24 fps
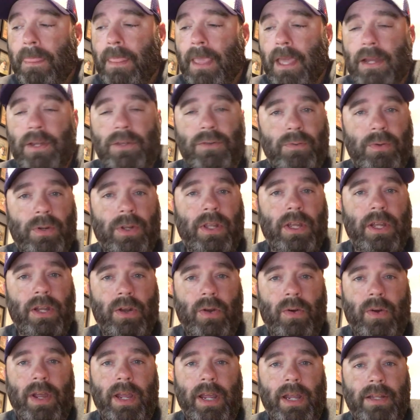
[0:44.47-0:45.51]
And it's really
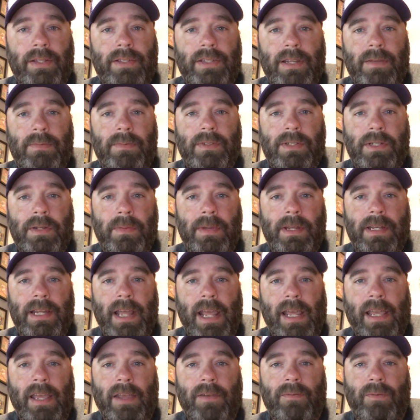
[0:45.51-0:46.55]
annoying. It seems to be
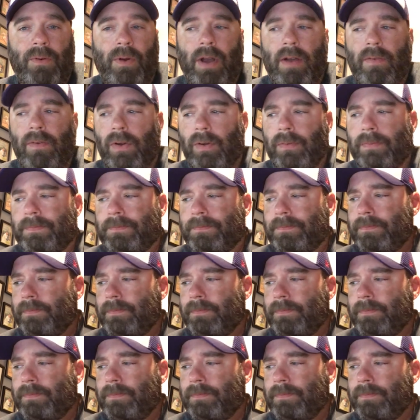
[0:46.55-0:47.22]
taking forever.